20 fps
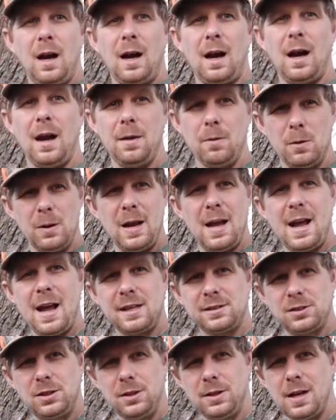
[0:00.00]
I would
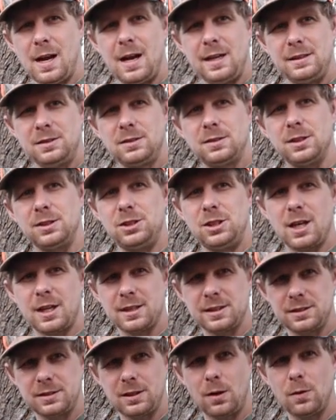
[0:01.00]
ask you guys to
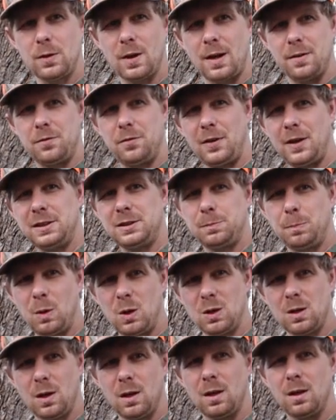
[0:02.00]
check us out on
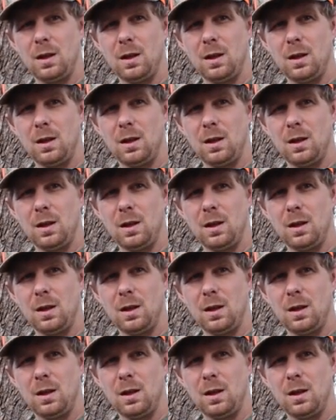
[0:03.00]
Facebook,